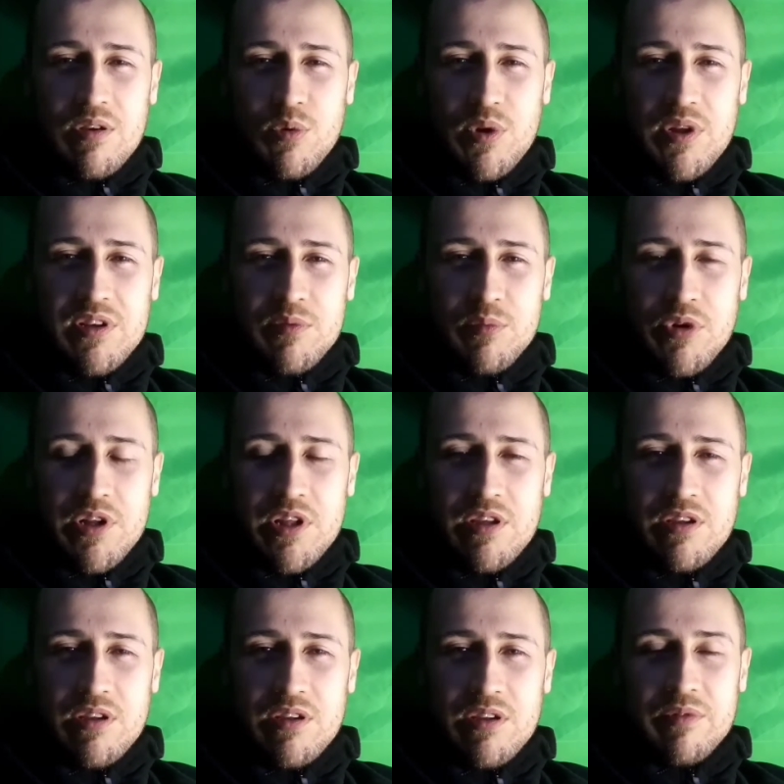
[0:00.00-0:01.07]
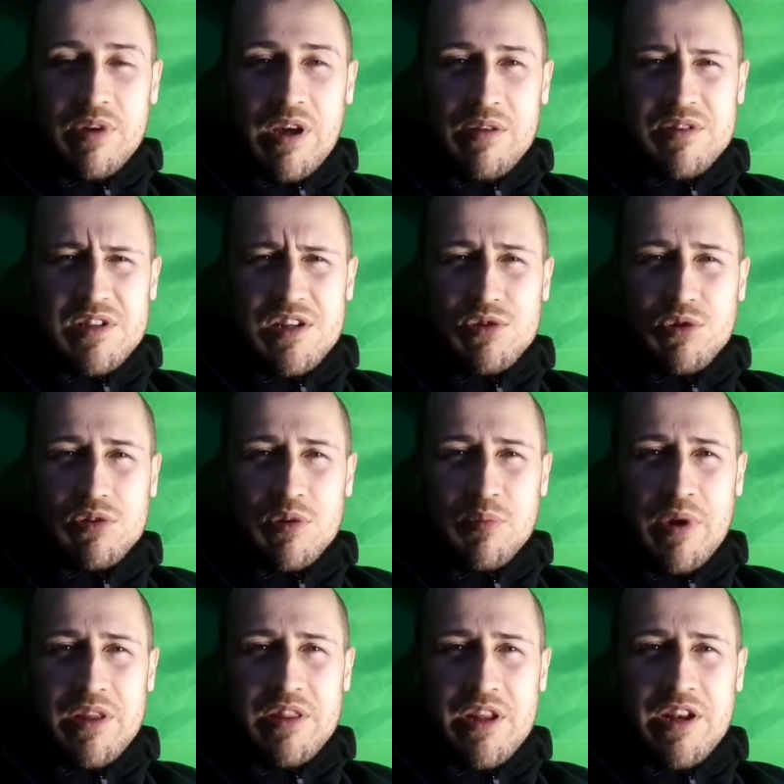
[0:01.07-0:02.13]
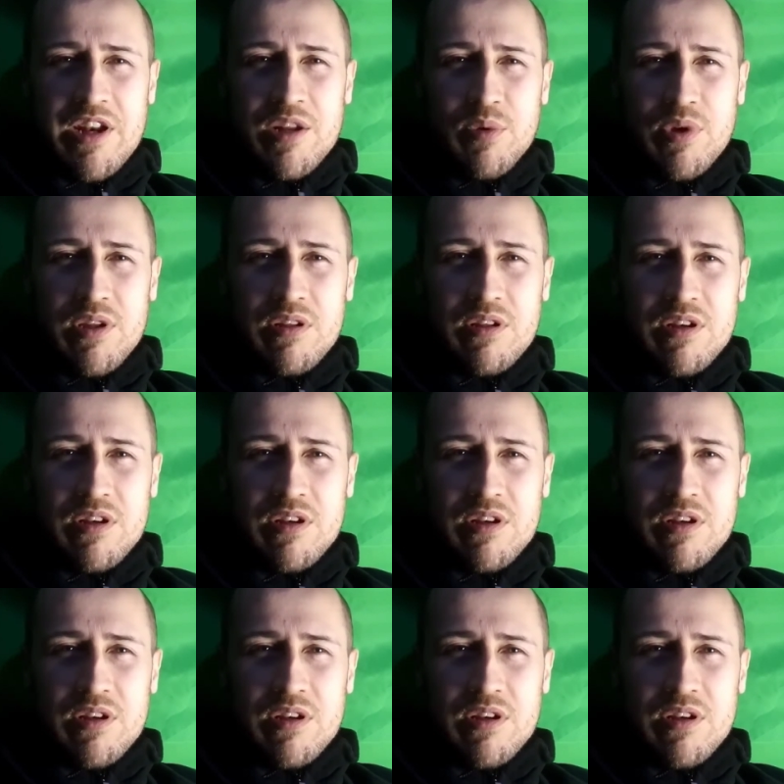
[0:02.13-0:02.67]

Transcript: Waste of money. I was teetotal by then anyway,